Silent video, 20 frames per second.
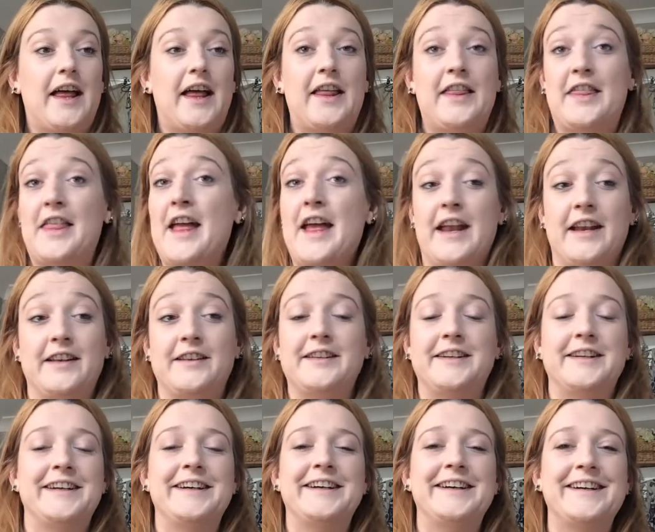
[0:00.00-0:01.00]
Then
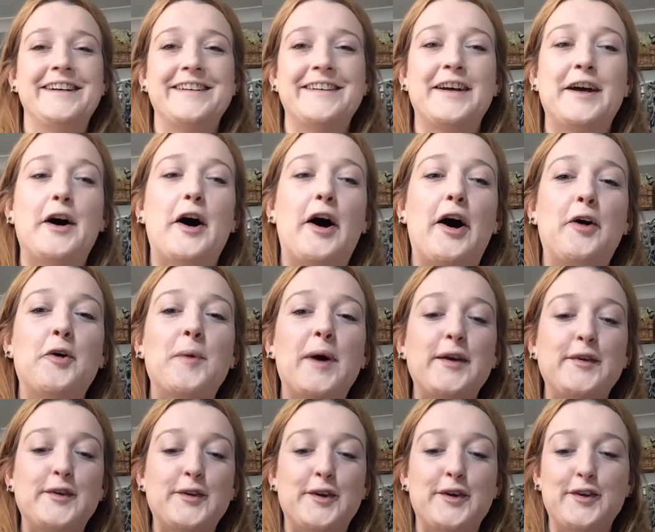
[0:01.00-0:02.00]
I
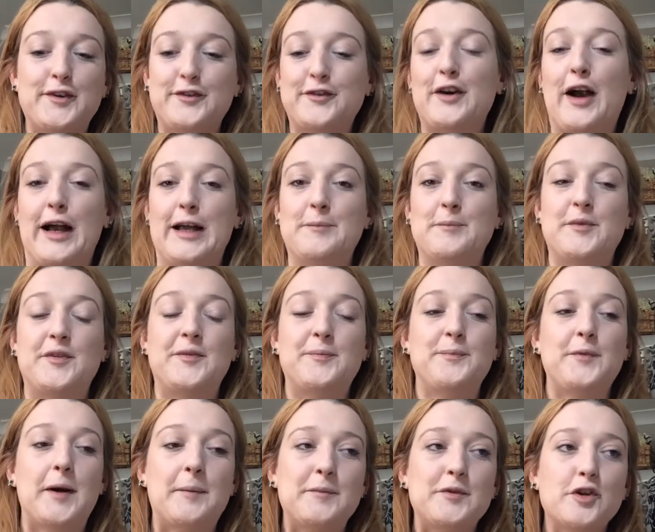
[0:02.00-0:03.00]
always look at the frames.
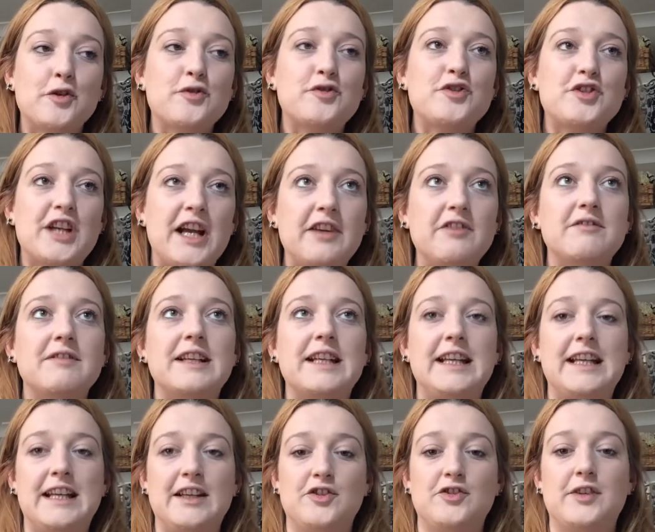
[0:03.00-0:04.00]
I'm not
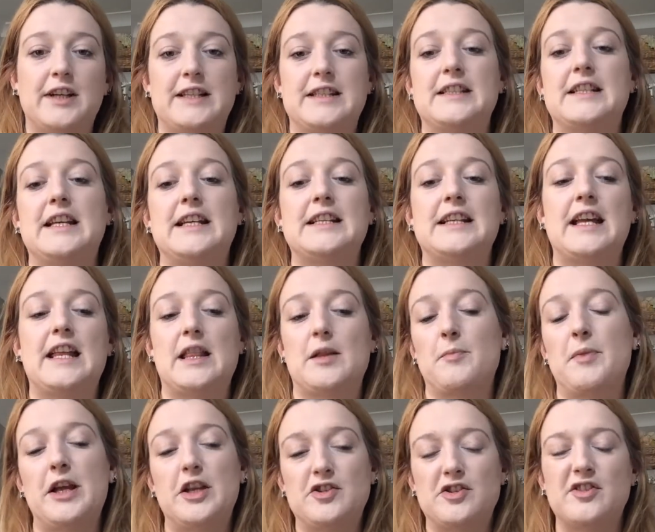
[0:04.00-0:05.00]
generally interested in the
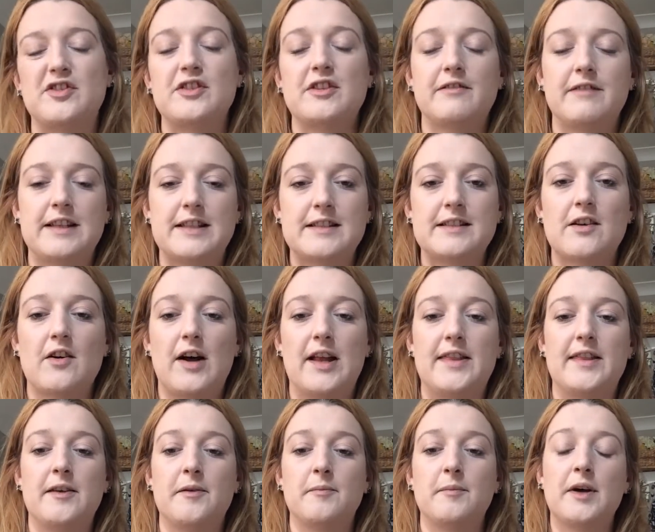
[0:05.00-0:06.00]
pictures that are
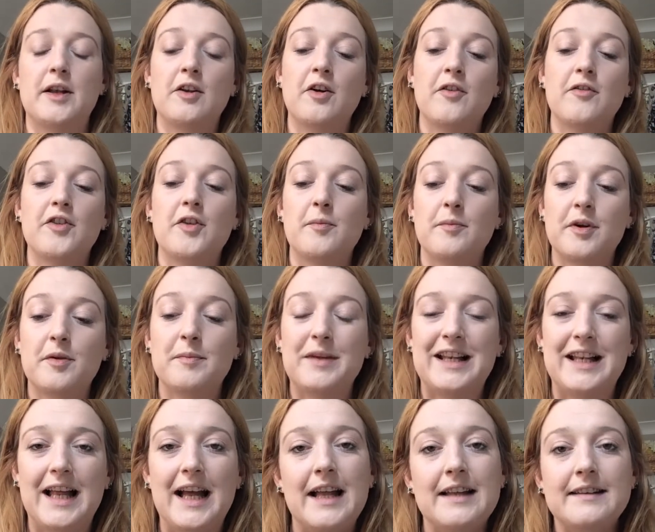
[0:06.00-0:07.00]
inside them. A lot of them can
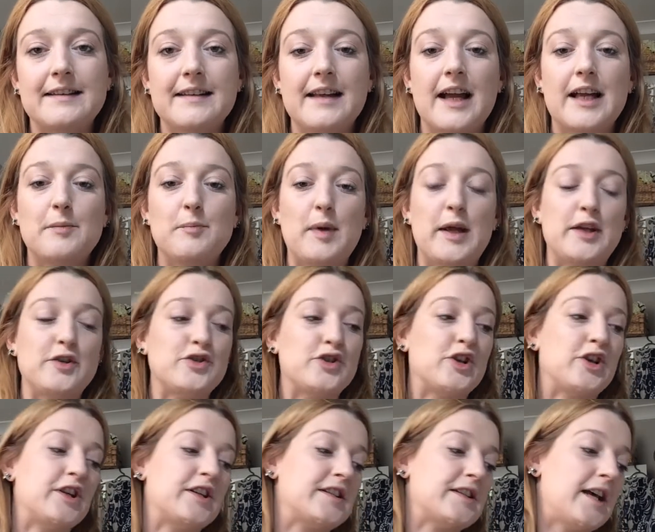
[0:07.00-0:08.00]
be landscape
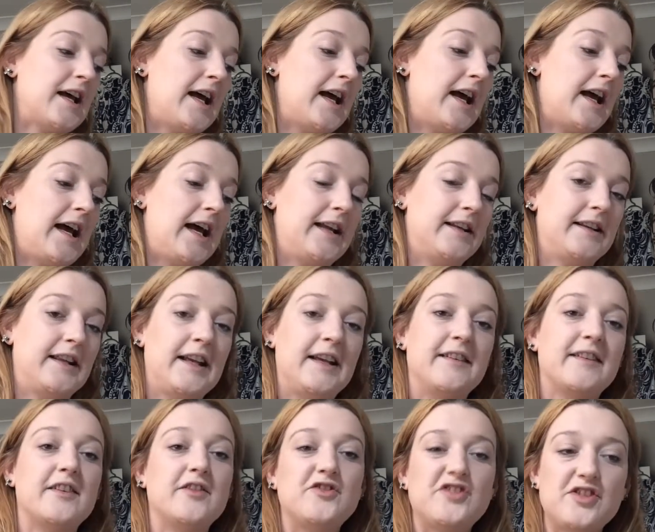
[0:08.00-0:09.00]
pictures and
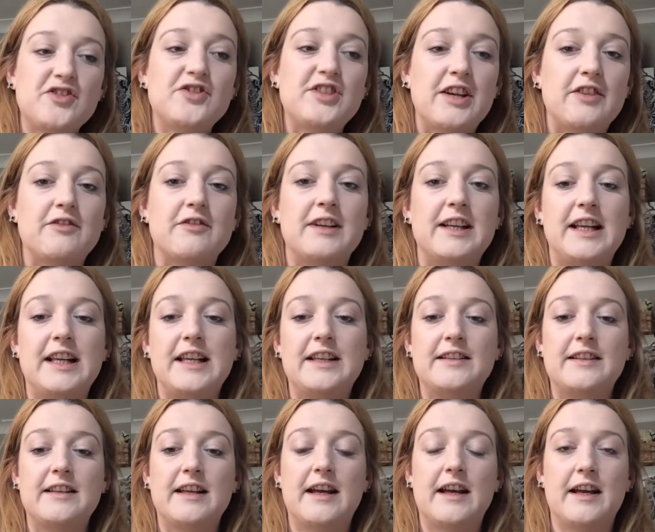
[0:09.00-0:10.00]
things that just generally
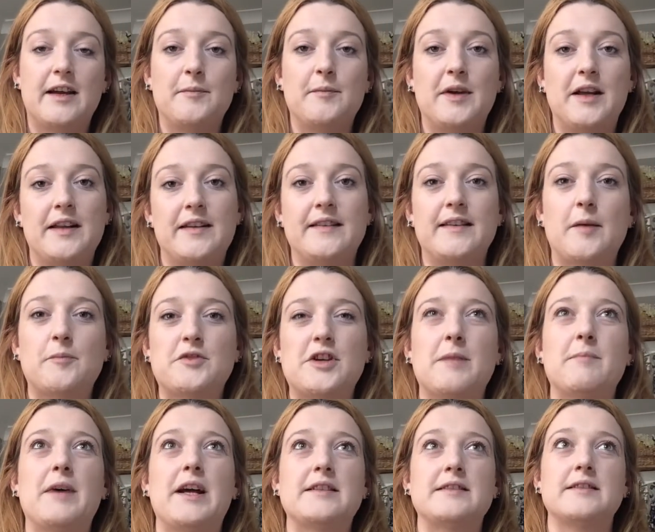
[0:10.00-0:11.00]
as
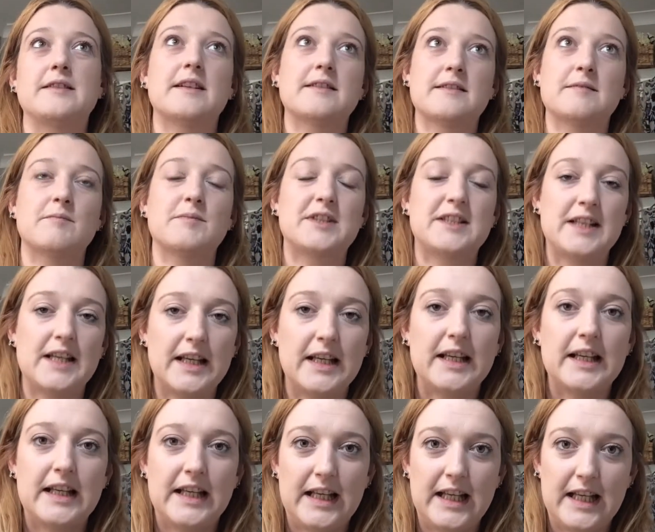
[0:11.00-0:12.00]
subject matter doesn't particularly